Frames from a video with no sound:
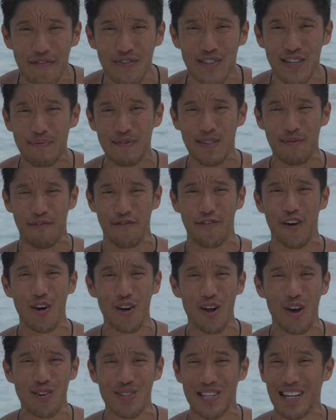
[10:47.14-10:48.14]
I've seen some
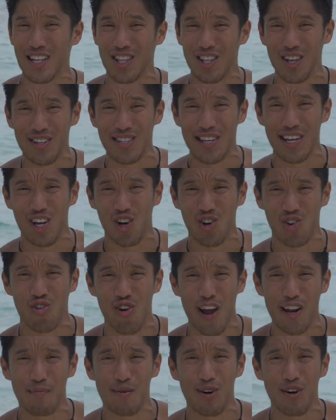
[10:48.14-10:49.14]
photos and it looked
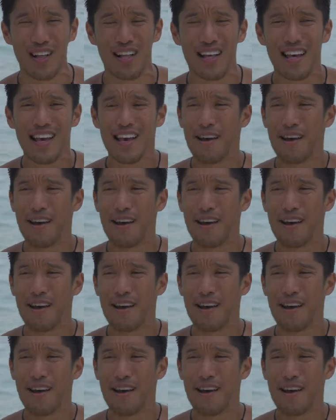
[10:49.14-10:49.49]
incredible.